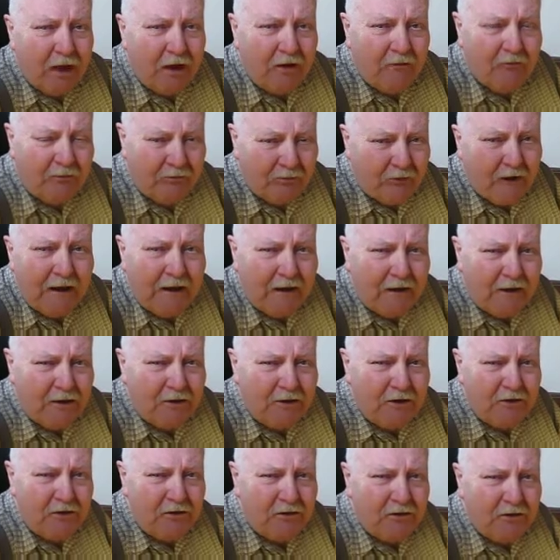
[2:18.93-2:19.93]
And
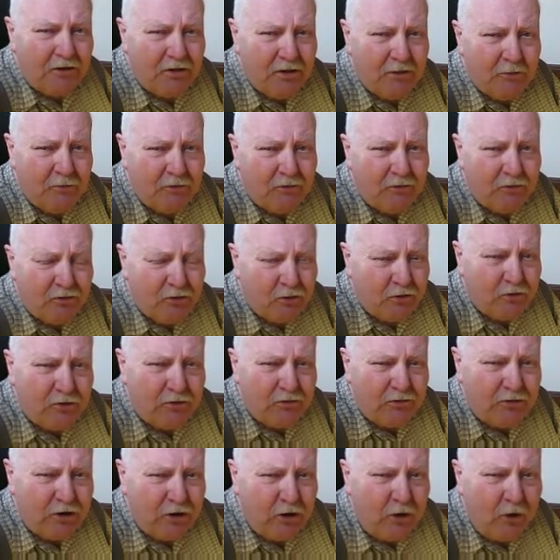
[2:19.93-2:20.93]
frankly, the sooner
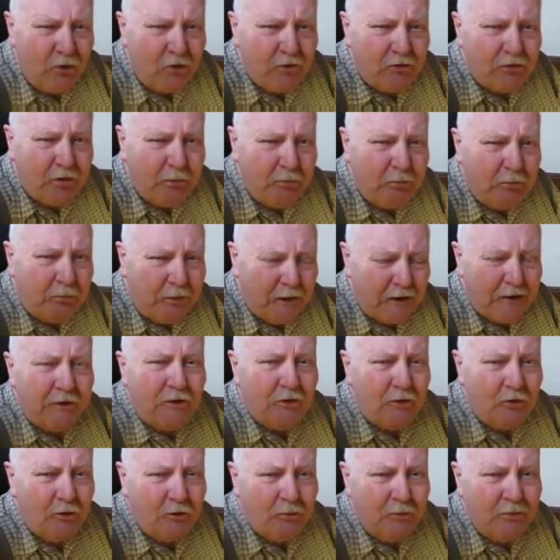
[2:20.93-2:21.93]
she goes, the
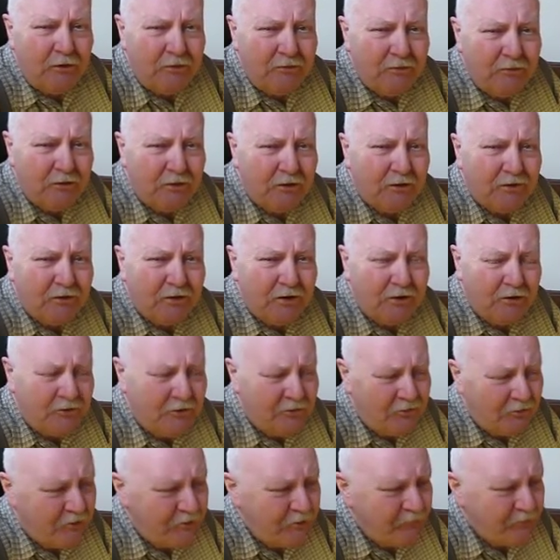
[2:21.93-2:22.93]
better it will be for this
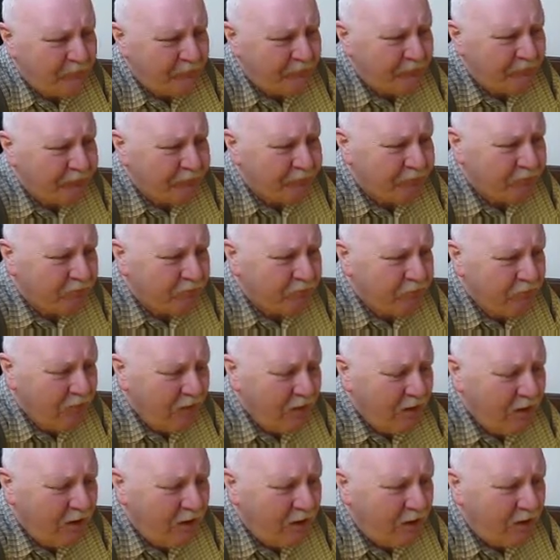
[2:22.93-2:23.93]
country.
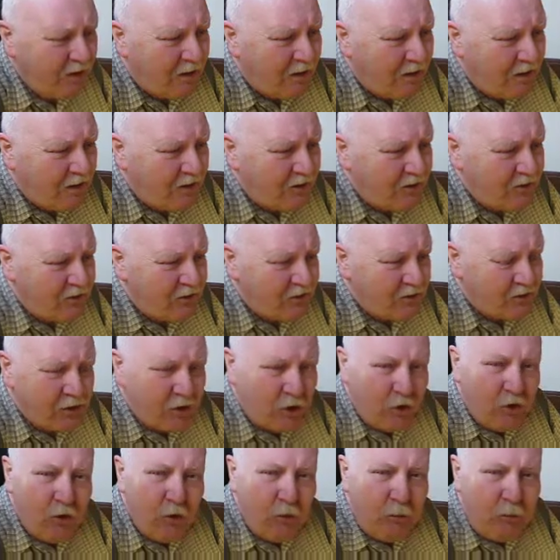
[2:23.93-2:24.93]
She's got
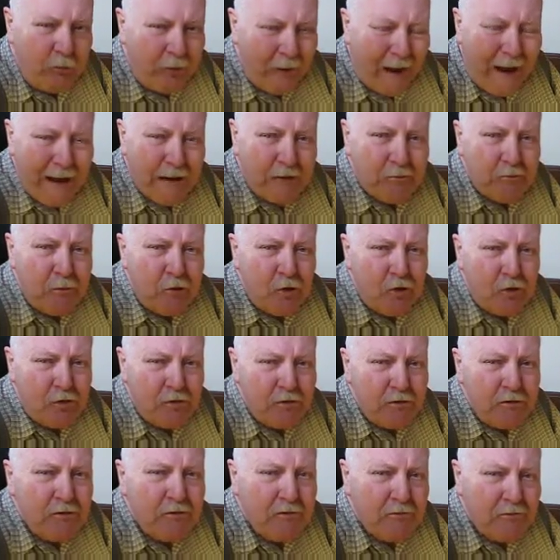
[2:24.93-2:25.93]
no
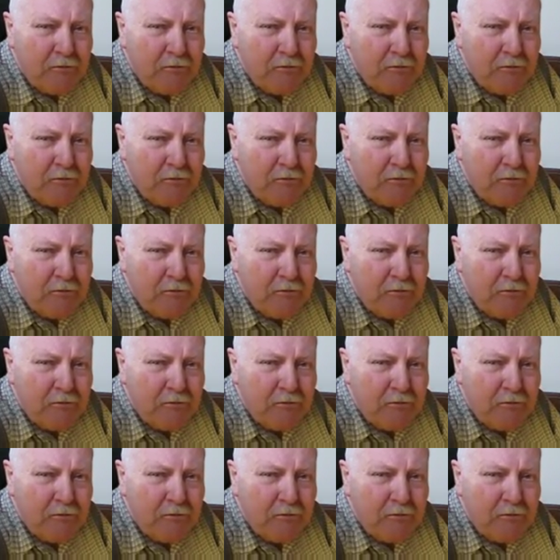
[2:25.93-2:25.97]
backbone.